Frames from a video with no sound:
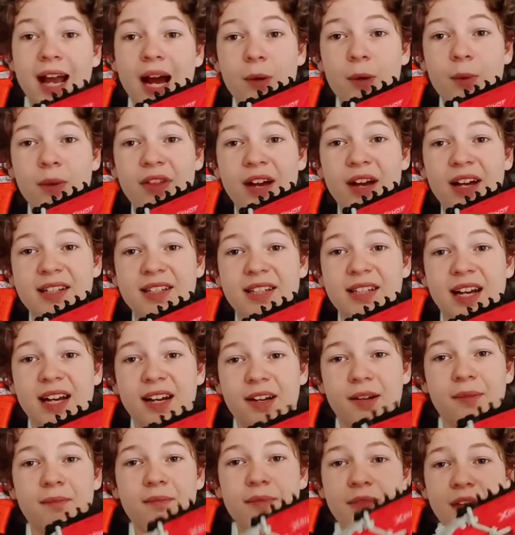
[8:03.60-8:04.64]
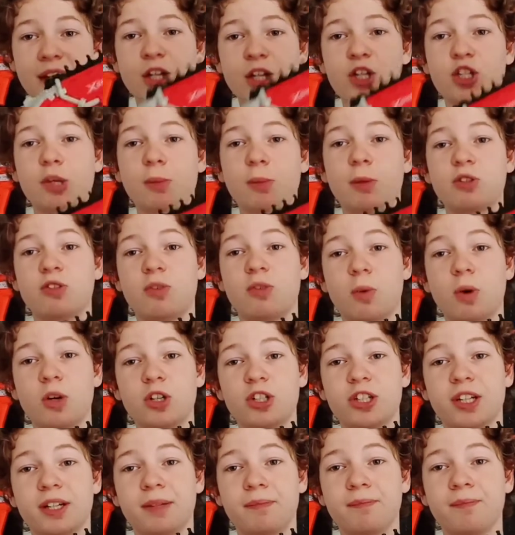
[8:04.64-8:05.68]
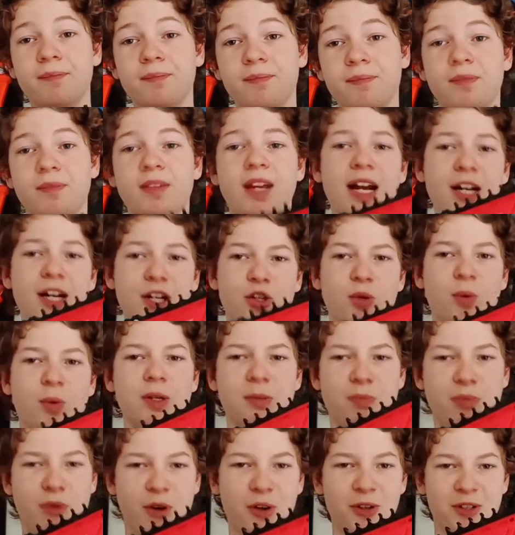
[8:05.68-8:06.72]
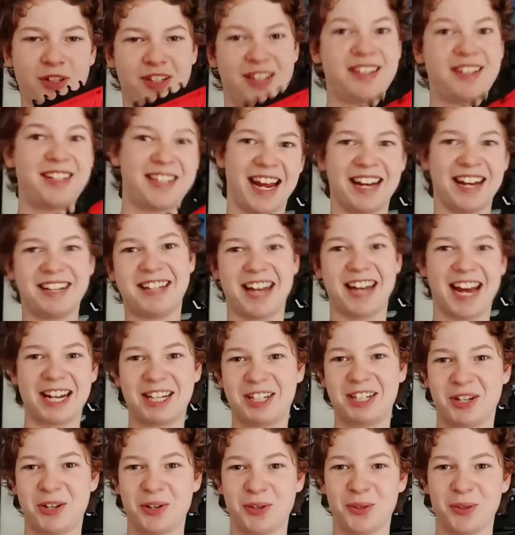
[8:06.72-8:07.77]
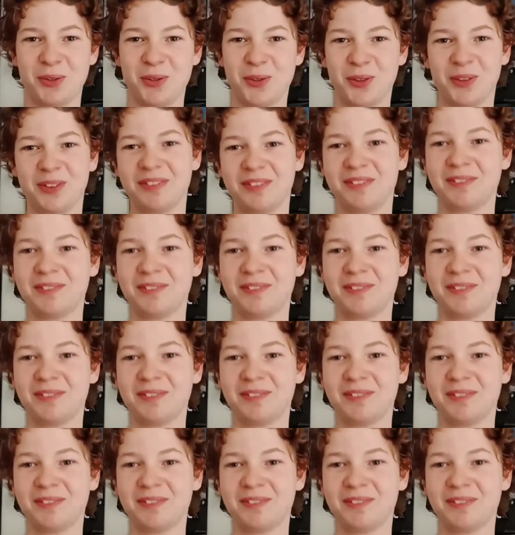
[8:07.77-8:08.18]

And with that said, thank you so much for watching, and as always bros, stay tactical.